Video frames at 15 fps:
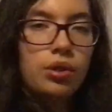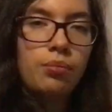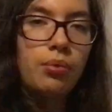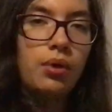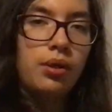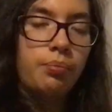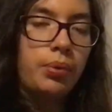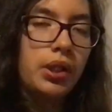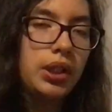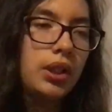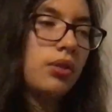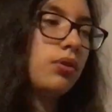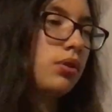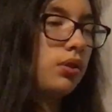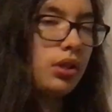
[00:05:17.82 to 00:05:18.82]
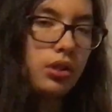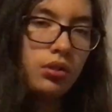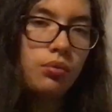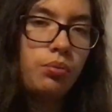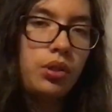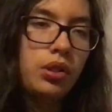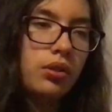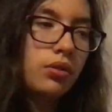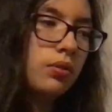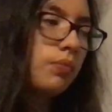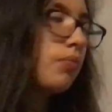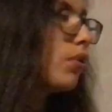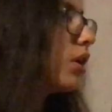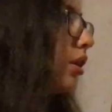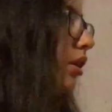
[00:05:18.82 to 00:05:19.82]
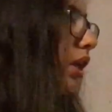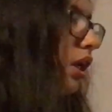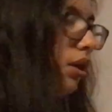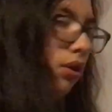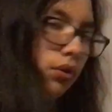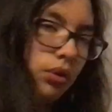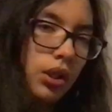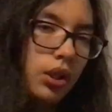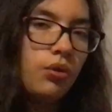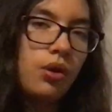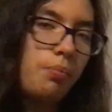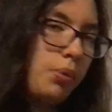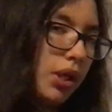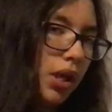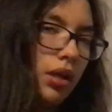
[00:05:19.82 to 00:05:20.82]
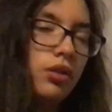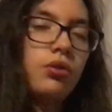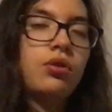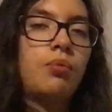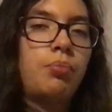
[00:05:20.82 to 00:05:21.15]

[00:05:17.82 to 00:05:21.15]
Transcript: viral particles de subito, then continue replication